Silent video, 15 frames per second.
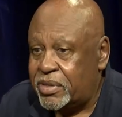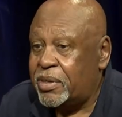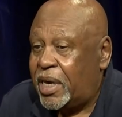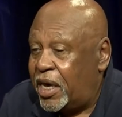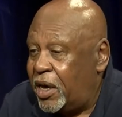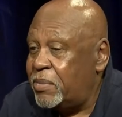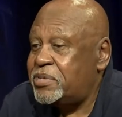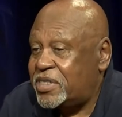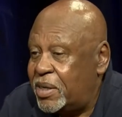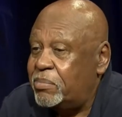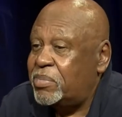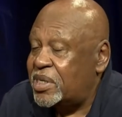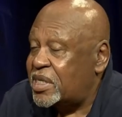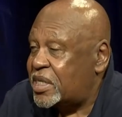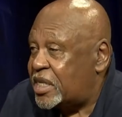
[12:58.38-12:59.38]
helps them
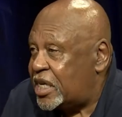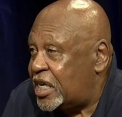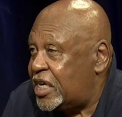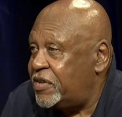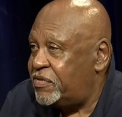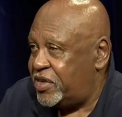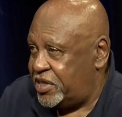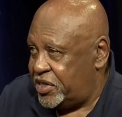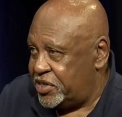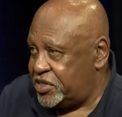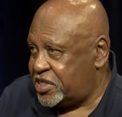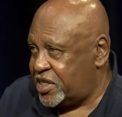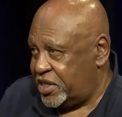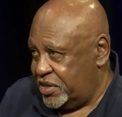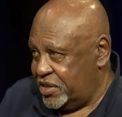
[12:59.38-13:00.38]
believe in their
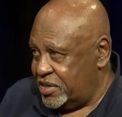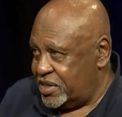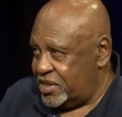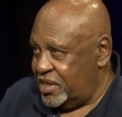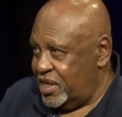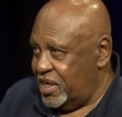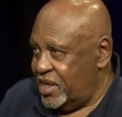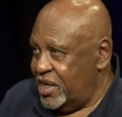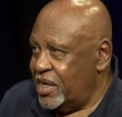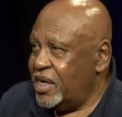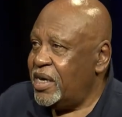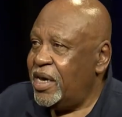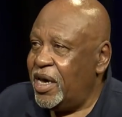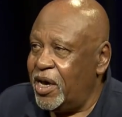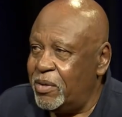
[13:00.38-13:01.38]
skills, mm
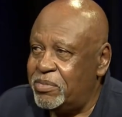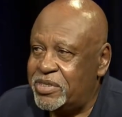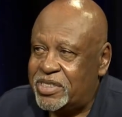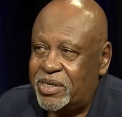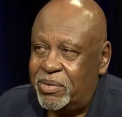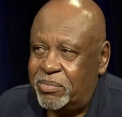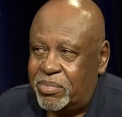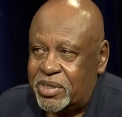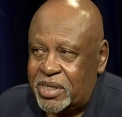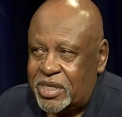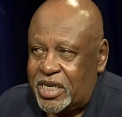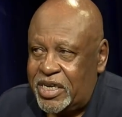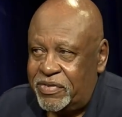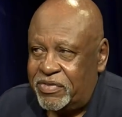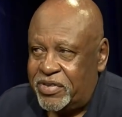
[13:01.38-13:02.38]
-hmm. helps them
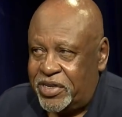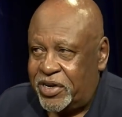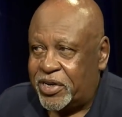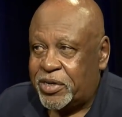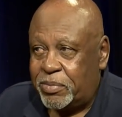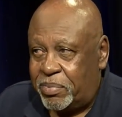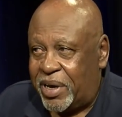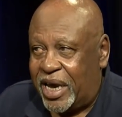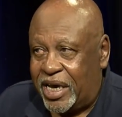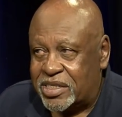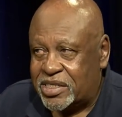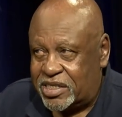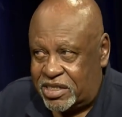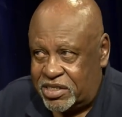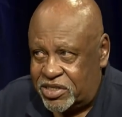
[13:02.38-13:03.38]
believe in their
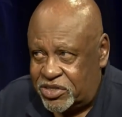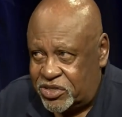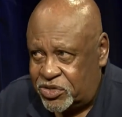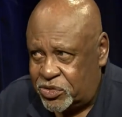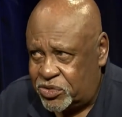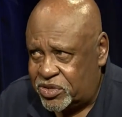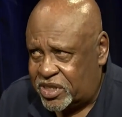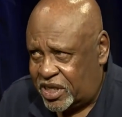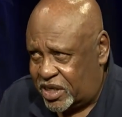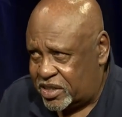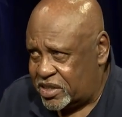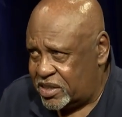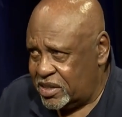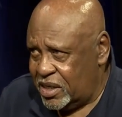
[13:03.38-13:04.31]
capacity to do things.